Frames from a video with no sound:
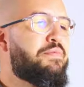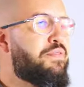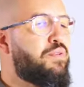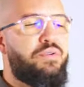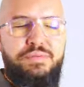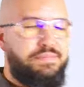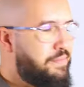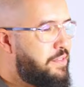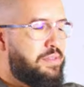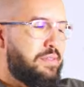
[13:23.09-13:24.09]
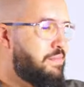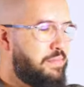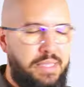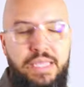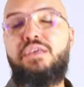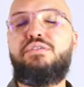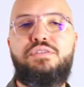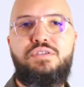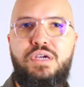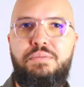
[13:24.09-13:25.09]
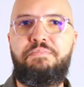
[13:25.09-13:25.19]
for years to come.